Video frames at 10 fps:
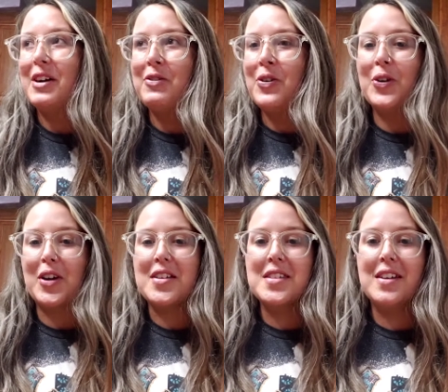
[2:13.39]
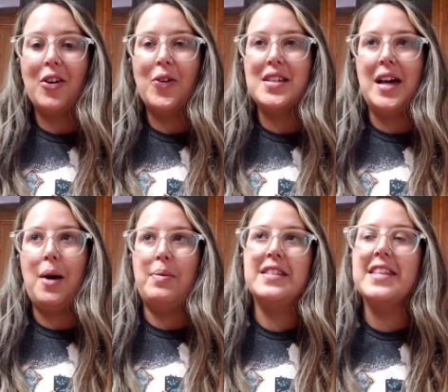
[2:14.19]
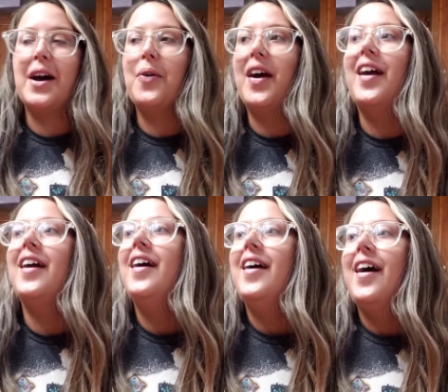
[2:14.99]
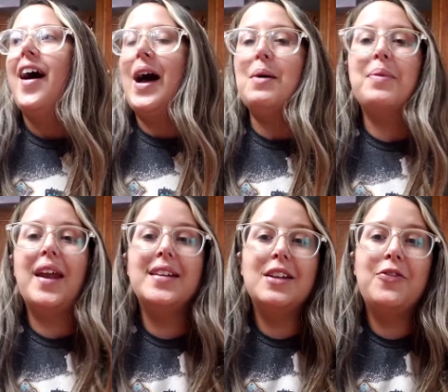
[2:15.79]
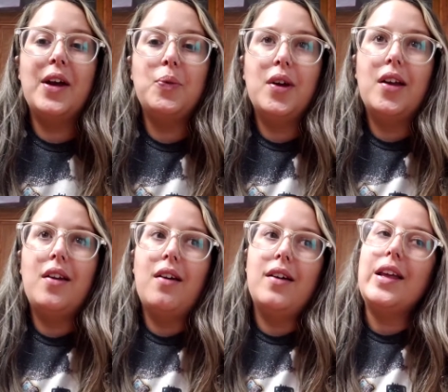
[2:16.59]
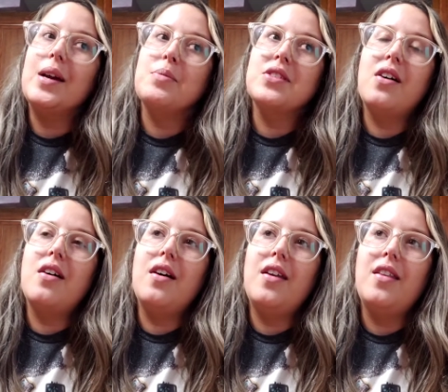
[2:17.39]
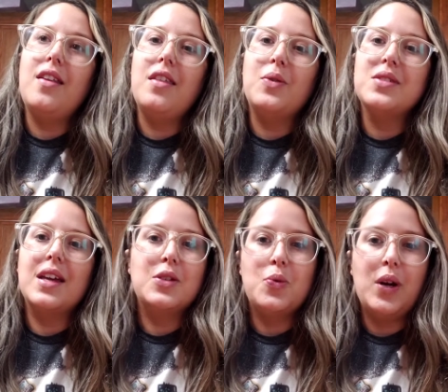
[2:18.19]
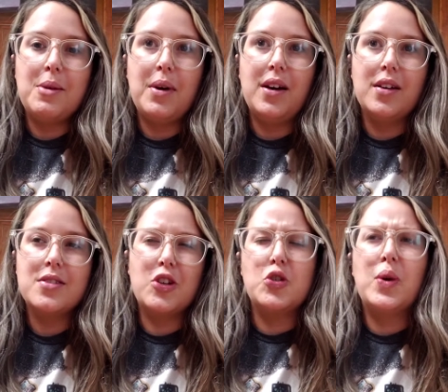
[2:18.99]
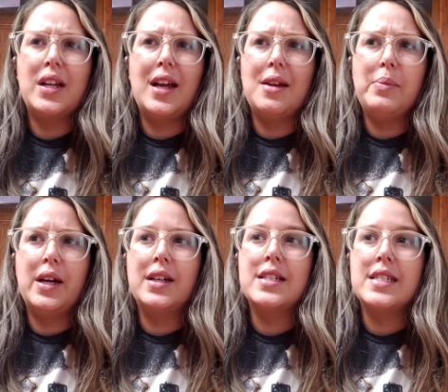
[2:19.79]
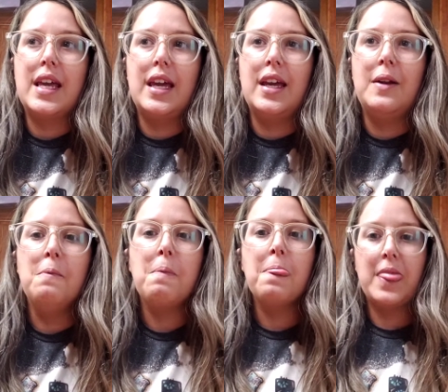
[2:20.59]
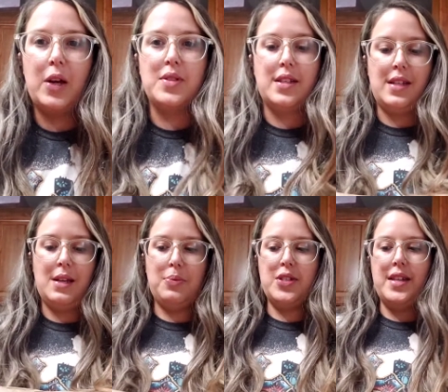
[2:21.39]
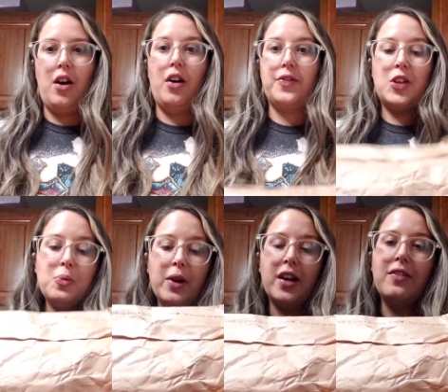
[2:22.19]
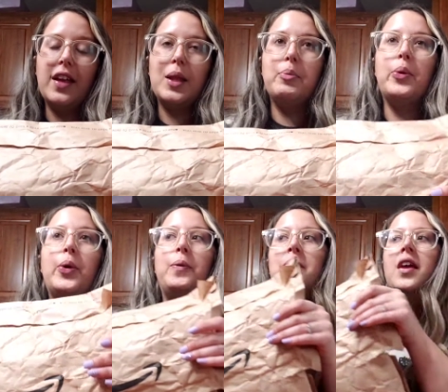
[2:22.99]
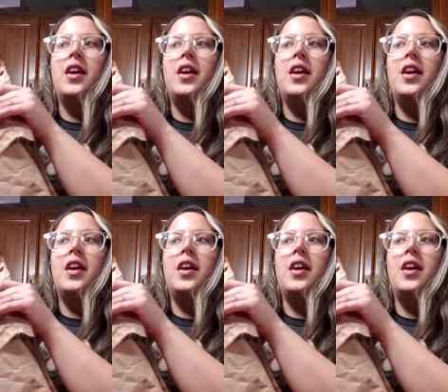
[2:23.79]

Of course, it always happens that way. Um, but I did find one on Amazon that was like 20 bucks or 29 bucks, and there was a 10% off coupon available.